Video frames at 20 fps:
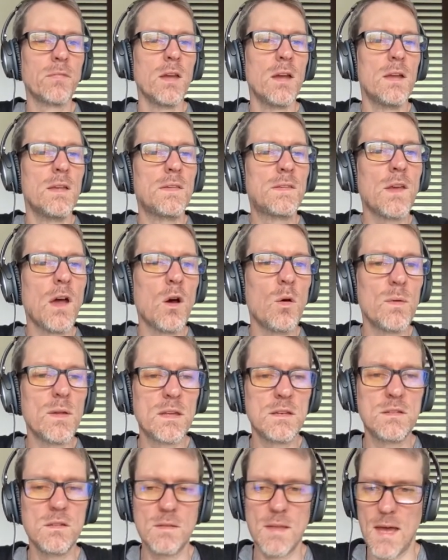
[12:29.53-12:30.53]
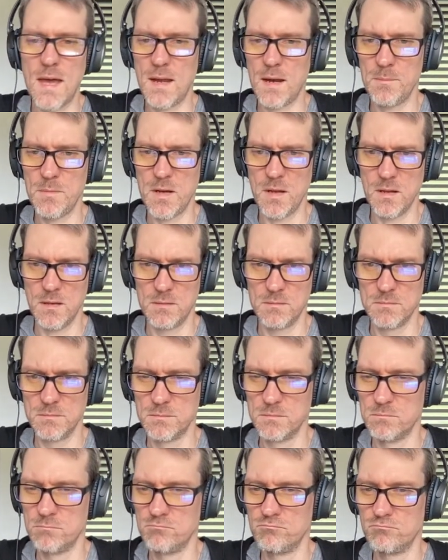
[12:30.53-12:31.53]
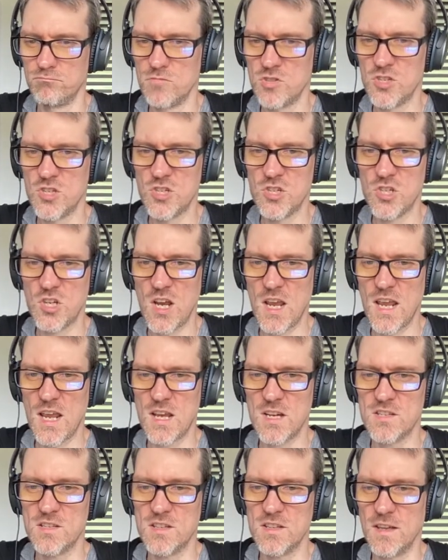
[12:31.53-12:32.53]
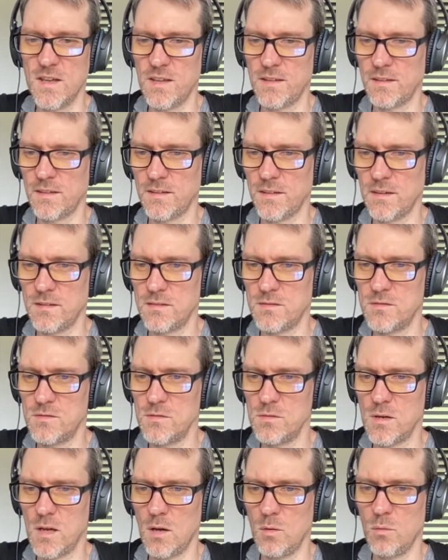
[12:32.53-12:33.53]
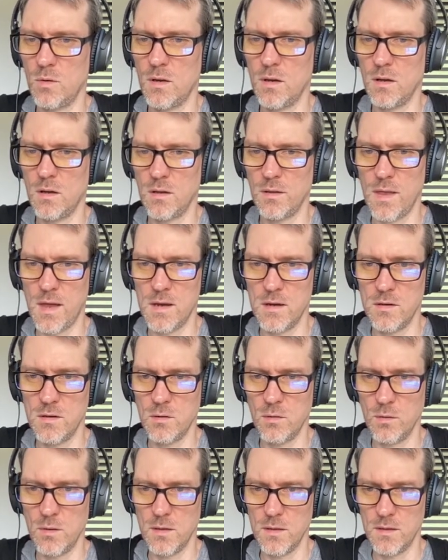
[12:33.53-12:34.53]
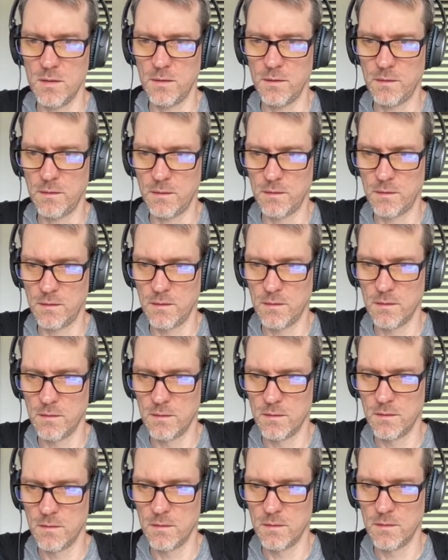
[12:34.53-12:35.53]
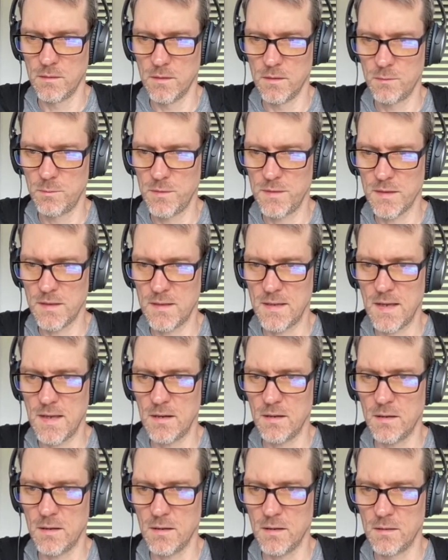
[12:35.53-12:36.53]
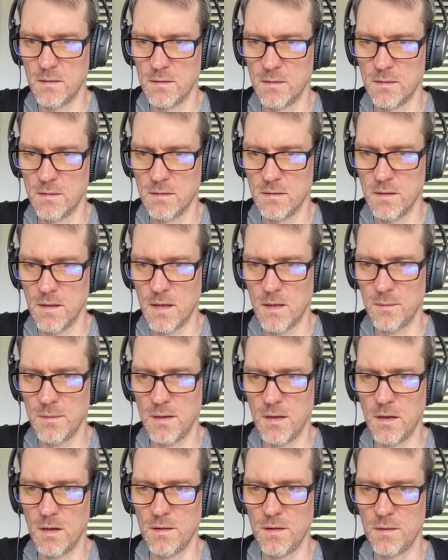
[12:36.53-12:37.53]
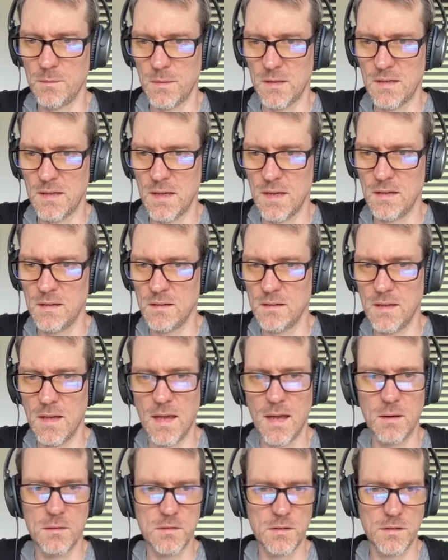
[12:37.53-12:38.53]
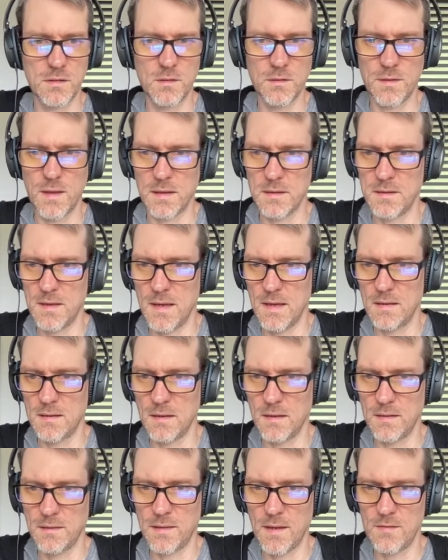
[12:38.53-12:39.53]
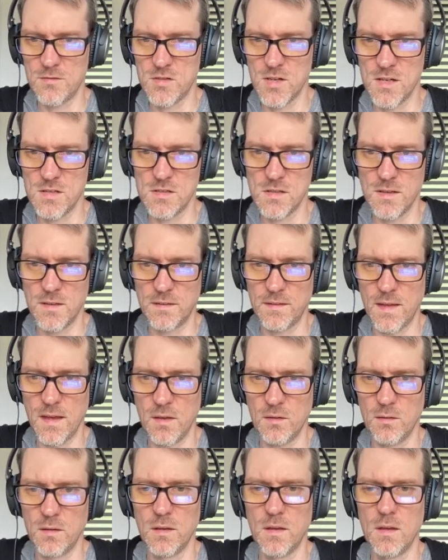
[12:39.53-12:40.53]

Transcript: So we can do that. I'm going to change this because I do not want all that noise. Let's put the gate on. There we go. There's my gate. Yeah, I'll just use that gate instead of changing the sound.